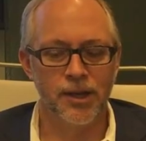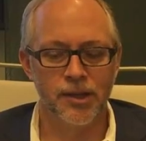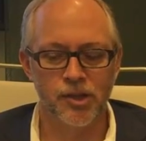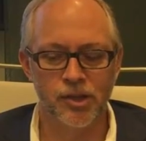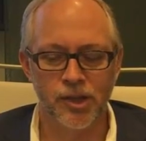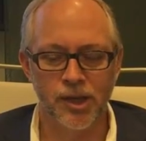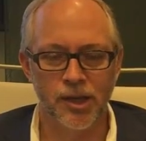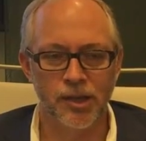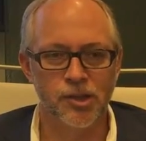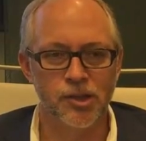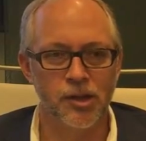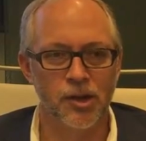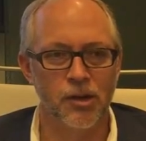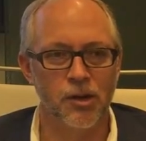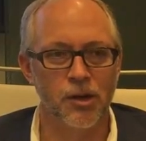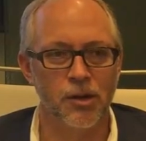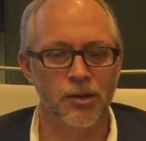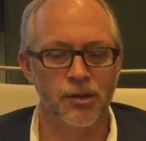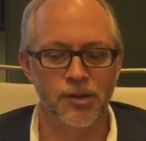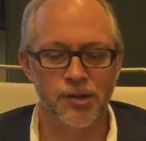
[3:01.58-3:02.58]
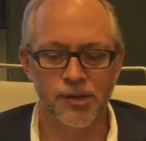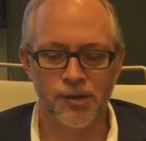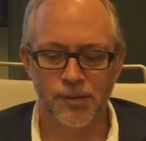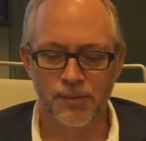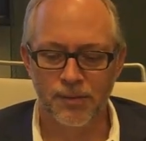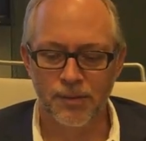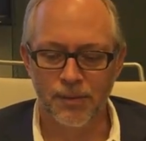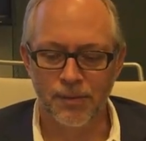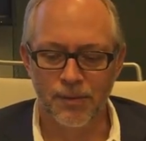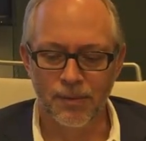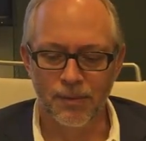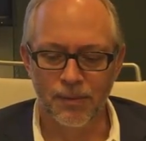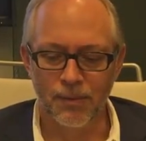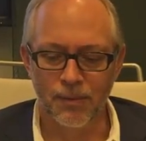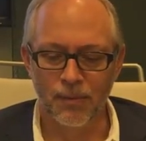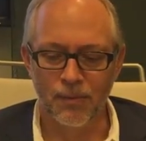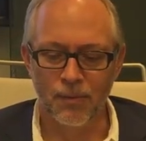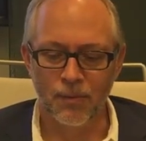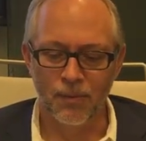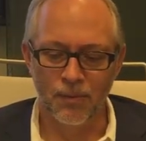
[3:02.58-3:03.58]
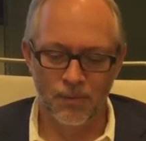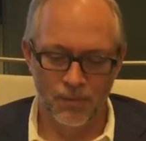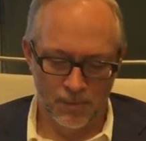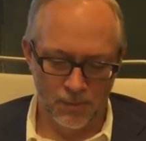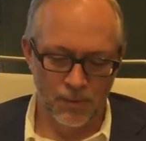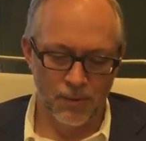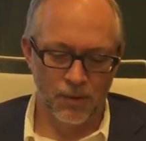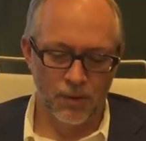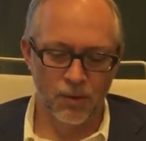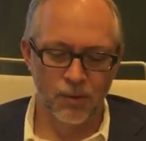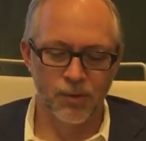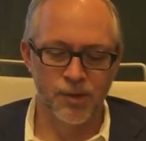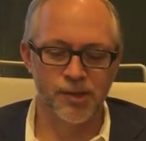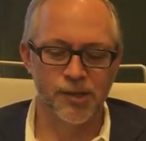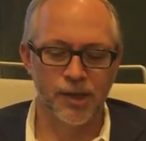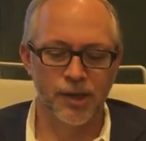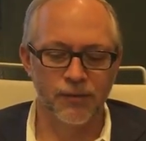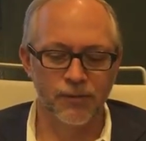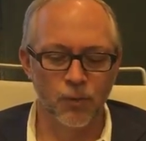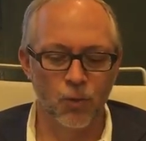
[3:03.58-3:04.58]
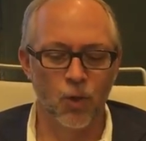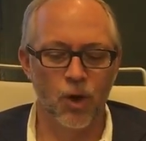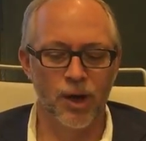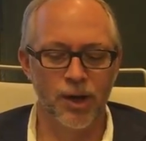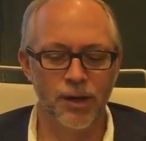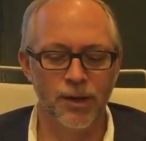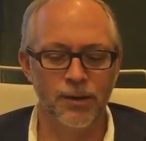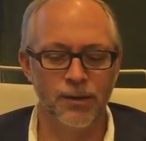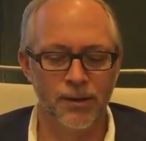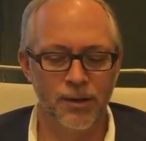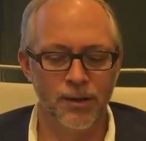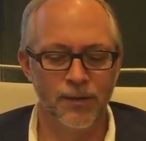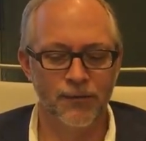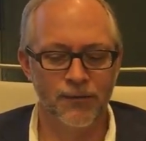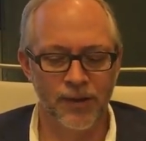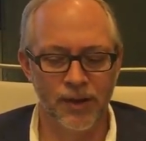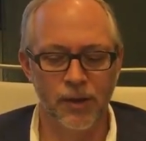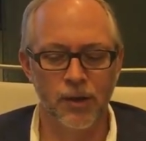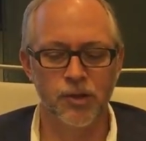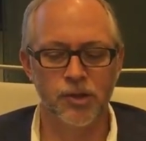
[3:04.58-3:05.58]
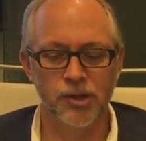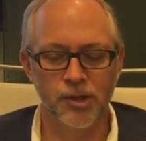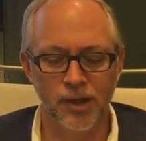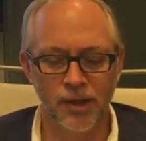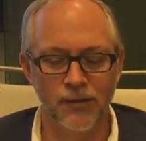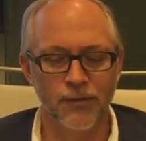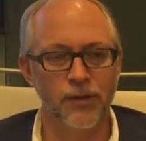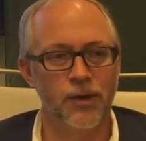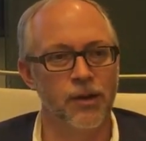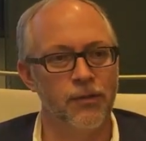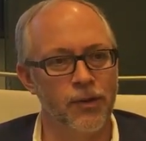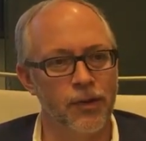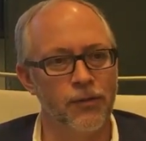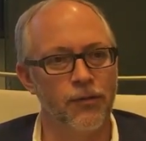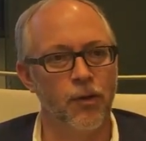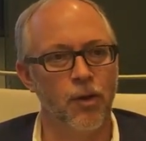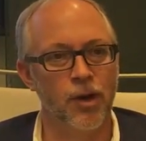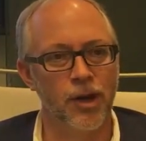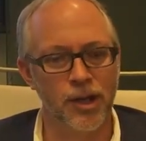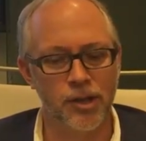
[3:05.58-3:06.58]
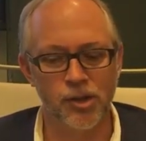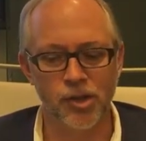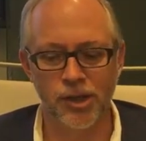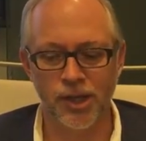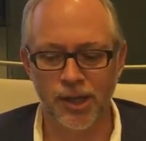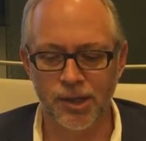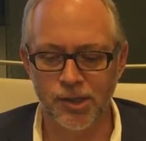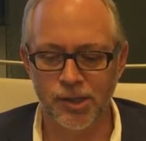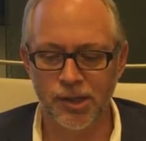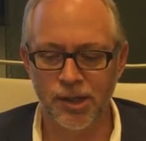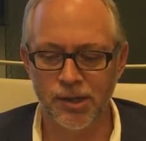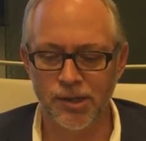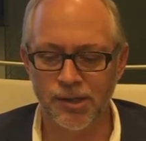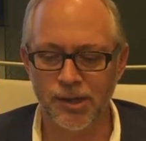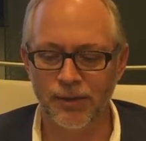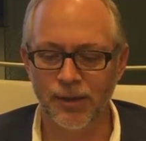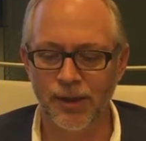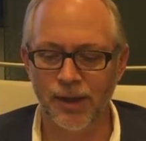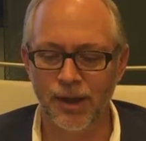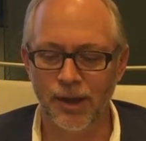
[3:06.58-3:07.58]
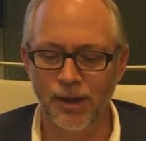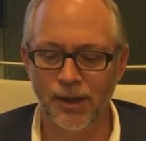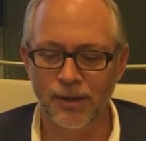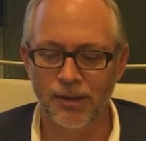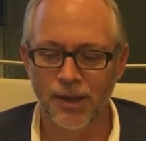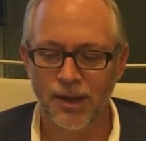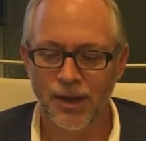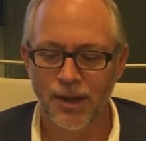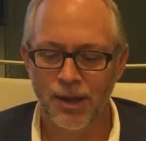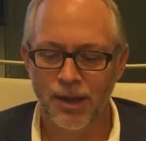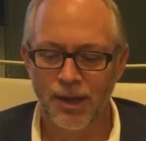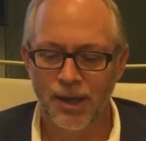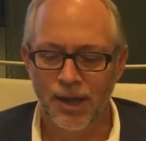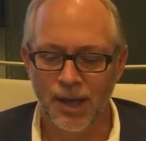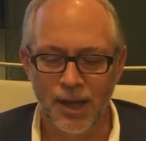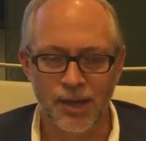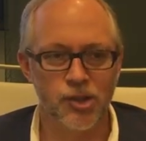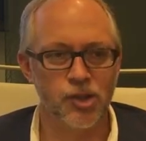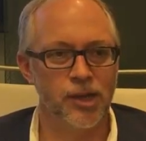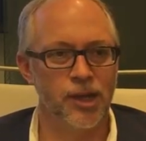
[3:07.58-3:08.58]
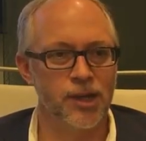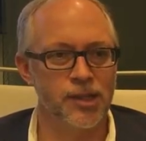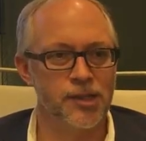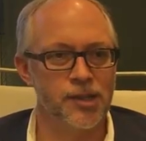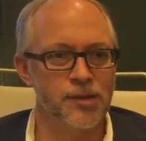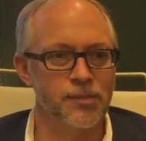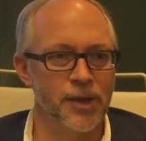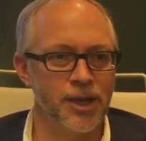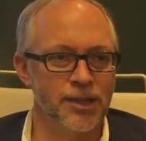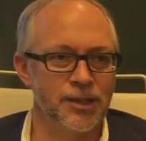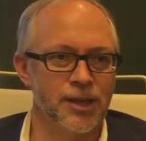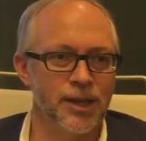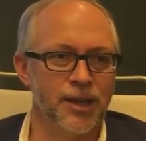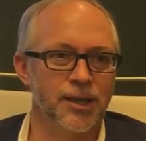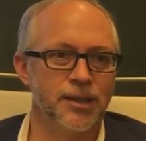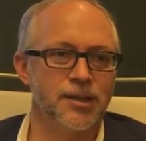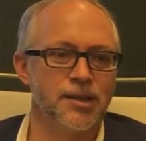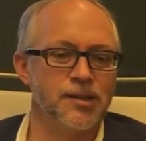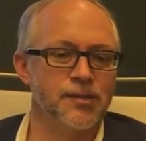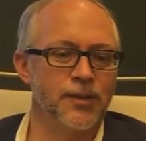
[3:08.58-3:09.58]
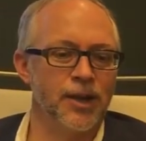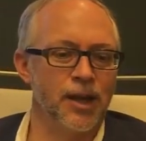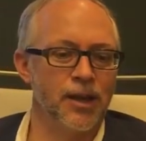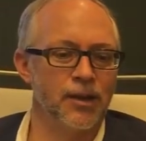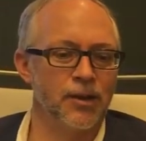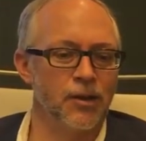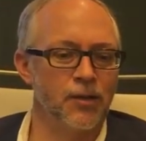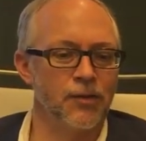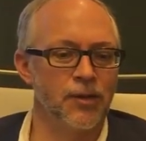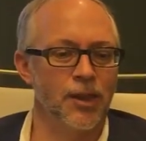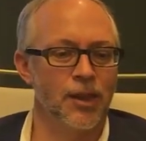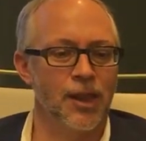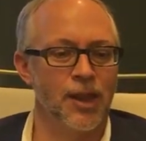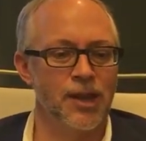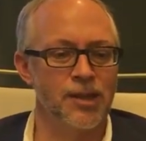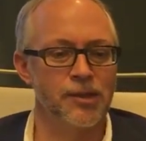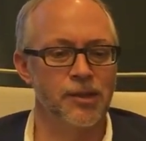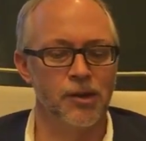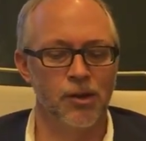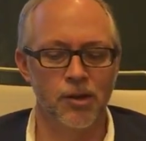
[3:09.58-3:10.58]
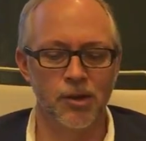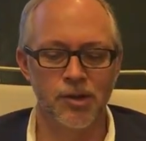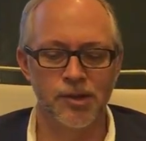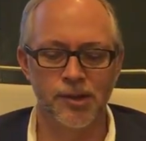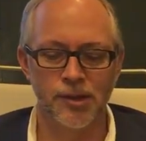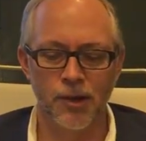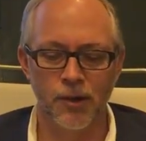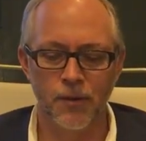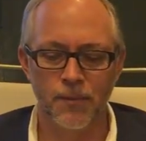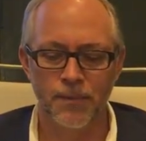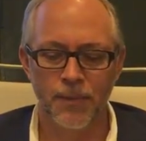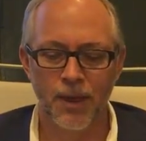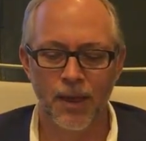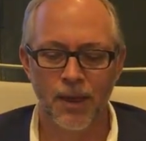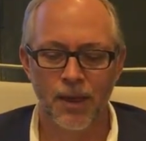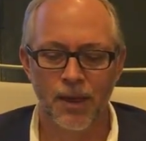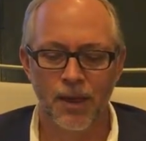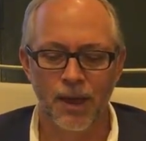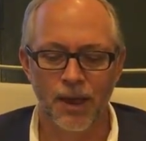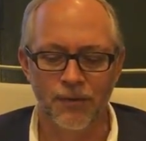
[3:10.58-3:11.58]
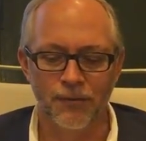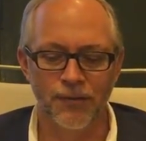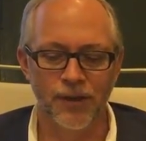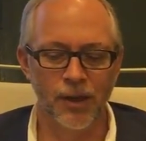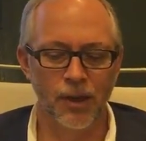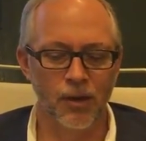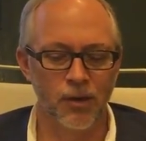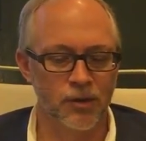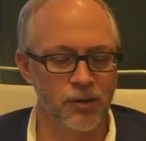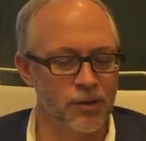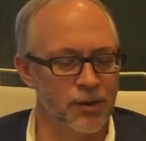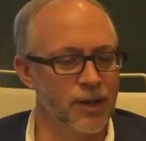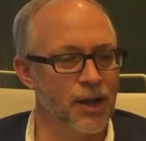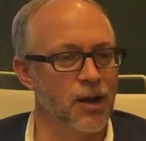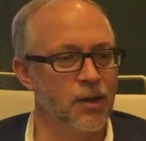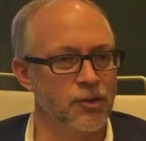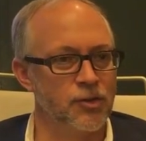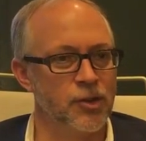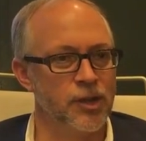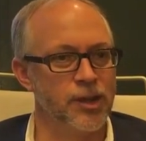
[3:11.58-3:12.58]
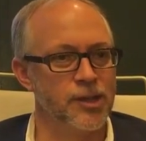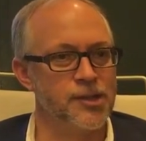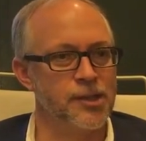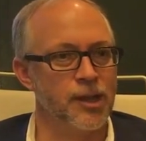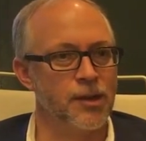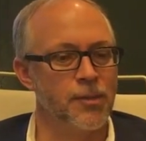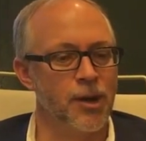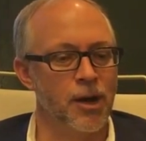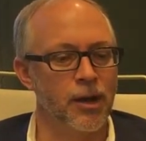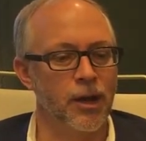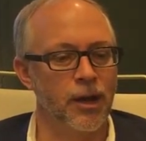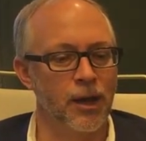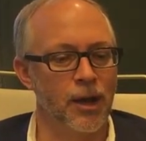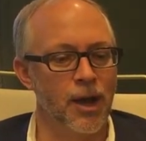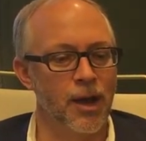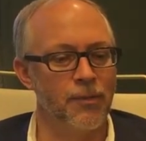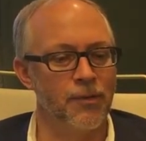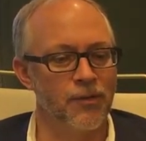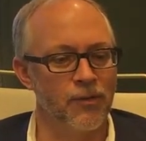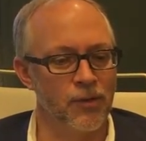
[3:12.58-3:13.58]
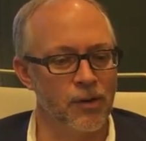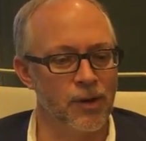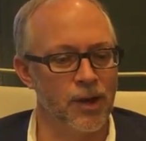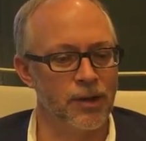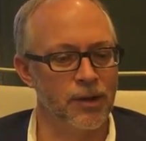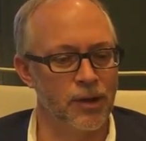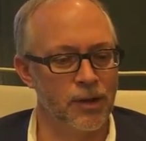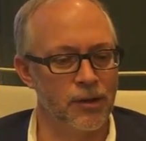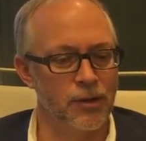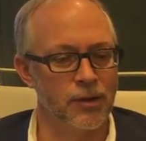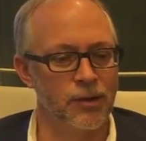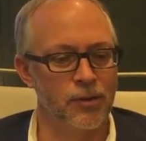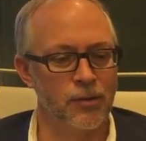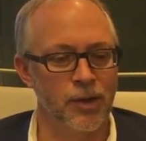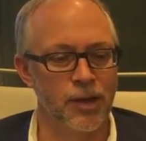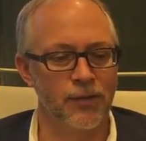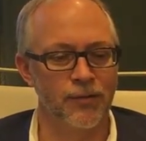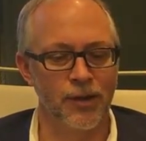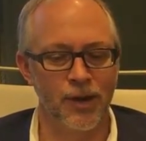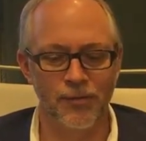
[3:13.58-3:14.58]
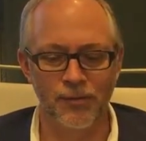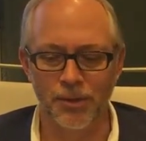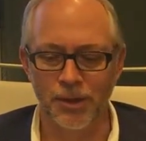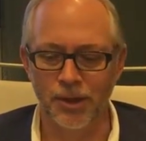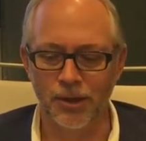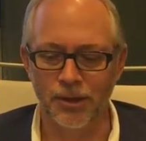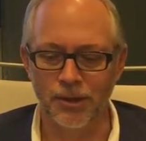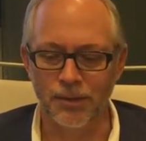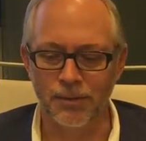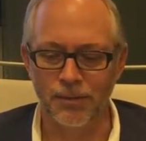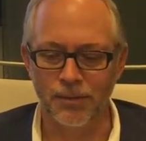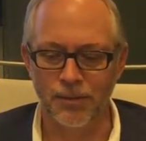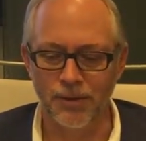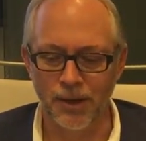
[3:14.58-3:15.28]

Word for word: NGEx shareholders who received one Filo share for every four NGEx shares that they held. NGEx has maintained its value over the last year or so, and Filo now trades at a market cap of around $125 million.